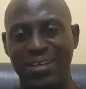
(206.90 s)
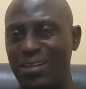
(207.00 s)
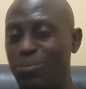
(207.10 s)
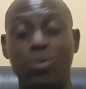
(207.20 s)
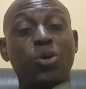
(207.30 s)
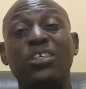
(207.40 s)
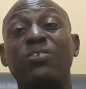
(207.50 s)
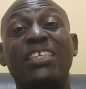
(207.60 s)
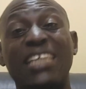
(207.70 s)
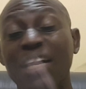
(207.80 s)
Because if
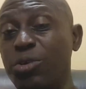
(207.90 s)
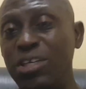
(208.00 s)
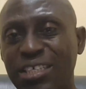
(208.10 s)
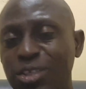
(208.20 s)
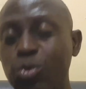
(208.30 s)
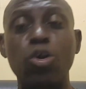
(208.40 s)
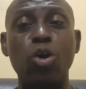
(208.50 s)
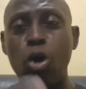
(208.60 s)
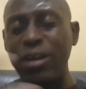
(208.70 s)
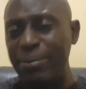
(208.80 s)
they tell you this, you will
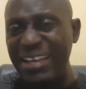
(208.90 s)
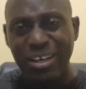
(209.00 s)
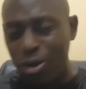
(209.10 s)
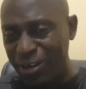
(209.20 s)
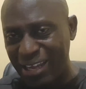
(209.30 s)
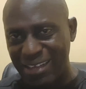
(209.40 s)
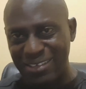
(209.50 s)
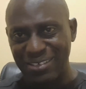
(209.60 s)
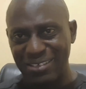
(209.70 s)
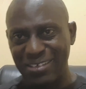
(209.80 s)
not call them any longer.
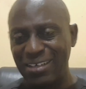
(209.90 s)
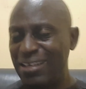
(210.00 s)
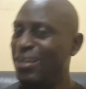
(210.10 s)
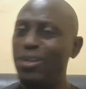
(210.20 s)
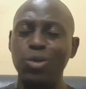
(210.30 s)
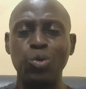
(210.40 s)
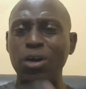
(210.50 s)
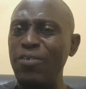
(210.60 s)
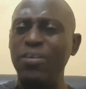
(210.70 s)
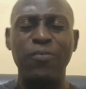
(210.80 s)
You will
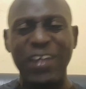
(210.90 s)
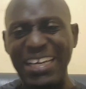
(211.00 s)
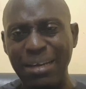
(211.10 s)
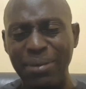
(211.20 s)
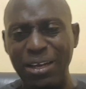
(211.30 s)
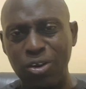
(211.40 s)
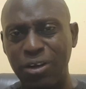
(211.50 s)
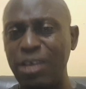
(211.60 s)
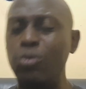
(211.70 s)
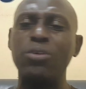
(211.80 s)
not even invite them any
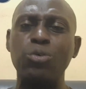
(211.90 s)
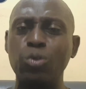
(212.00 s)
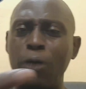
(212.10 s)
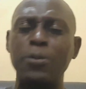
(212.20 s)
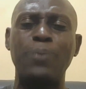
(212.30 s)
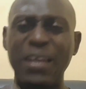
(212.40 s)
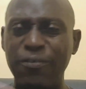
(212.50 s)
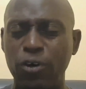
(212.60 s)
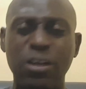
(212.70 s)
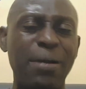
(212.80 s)
longer. You will not be spending
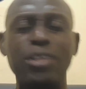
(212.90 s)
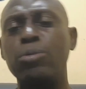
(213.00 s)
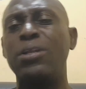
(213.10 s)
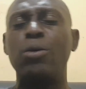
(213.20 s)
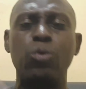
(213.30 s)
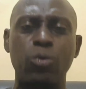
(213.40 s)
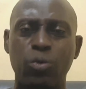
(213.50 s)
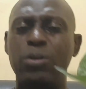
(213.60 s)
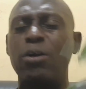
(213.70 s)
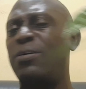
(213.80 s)
for them. And some of them,
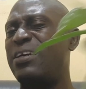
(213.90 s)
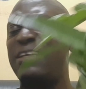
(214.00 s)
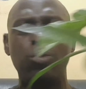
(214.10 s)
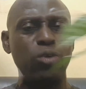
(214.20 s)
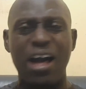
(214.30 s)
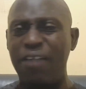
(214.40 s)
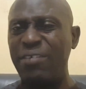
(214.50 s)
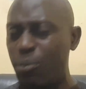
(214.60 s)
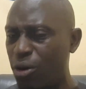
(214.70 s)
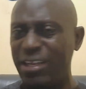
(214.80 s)
they will not have
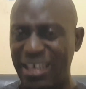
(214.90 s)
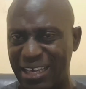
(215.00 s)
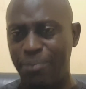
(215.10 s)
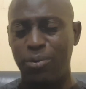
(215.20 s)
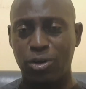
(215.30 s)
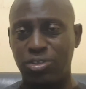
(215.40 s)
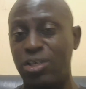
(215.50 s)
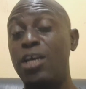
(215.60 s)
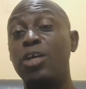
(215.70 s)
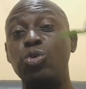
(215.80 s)
the money again, because
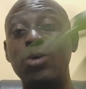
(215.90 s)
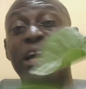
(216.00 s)
you are